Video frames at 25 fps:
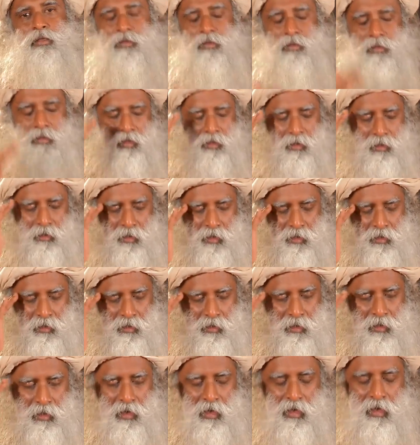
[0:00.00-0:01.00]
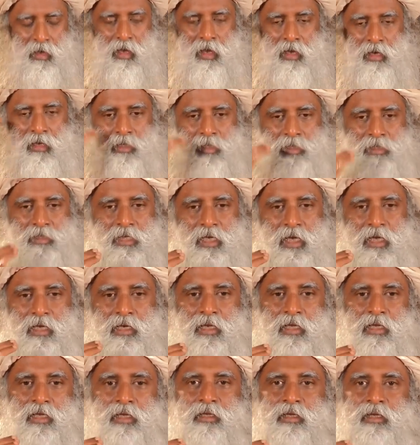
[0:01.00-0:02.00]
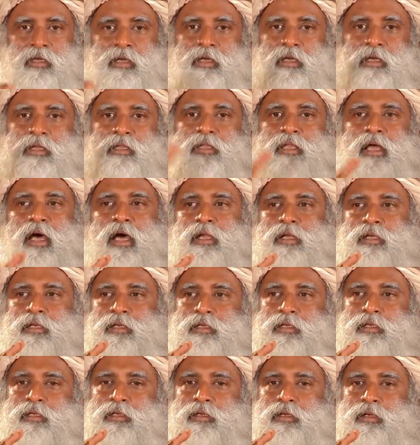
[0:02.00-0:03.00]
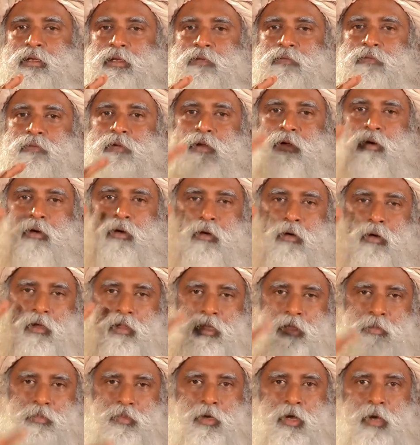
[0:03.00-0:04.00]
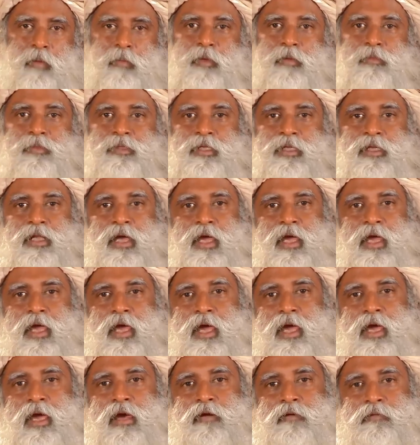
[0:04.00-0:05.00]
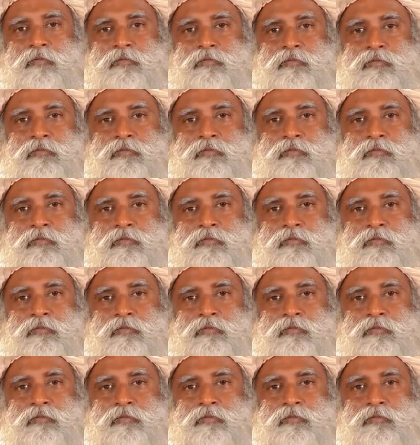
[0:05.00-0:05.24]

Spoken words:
Thinking and understanding that for all the problems that I have,